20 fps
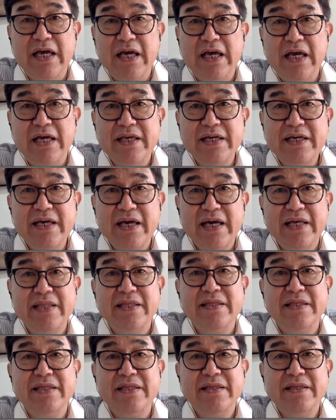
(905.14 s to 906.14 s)
that they
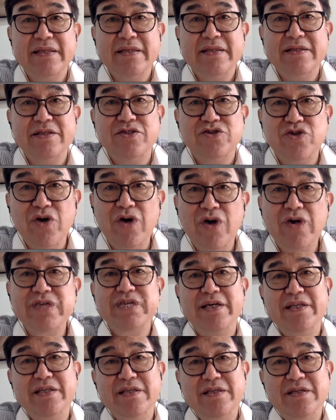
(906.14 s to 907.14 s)
can
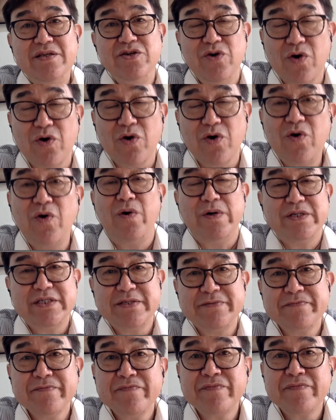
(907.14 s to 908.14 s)
join in your
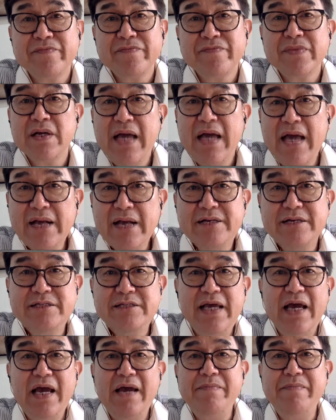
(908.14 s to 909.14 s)
course.
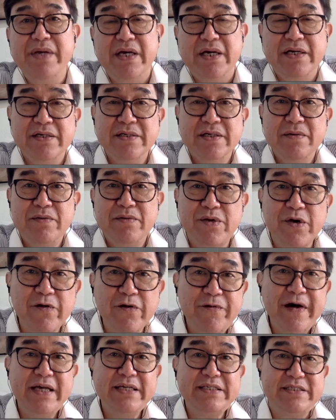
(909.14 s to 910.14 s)
Academia,
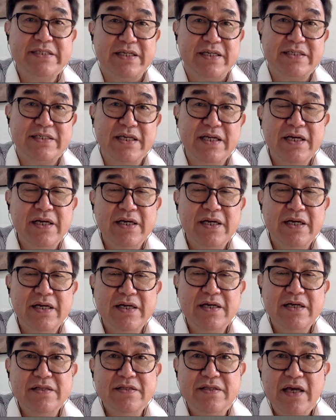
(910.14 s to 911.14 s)
professors,
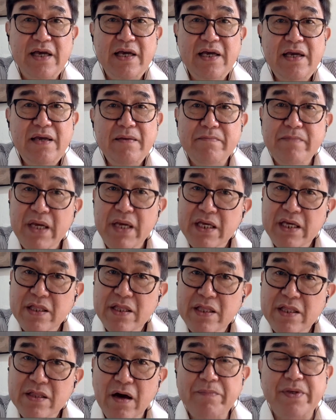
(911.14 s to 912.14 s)
they
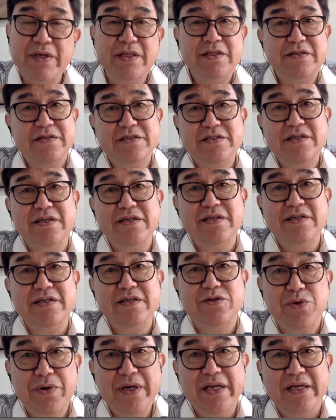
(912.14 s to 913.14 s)
may not be interested in
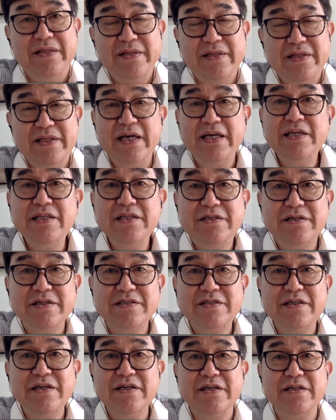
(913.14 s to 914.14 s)
toilet. They're
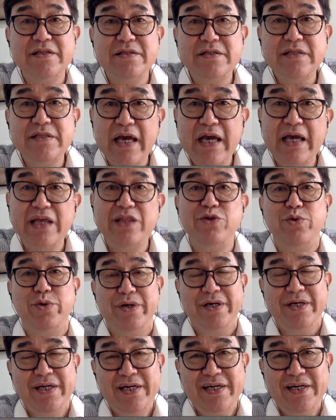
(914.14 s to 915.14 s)
interested in
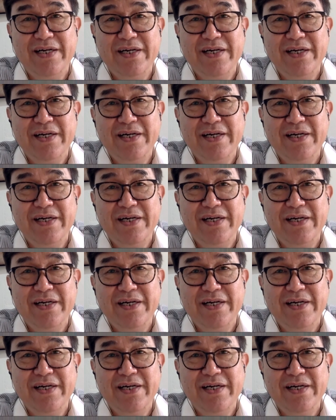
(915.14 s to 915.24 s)
tenure.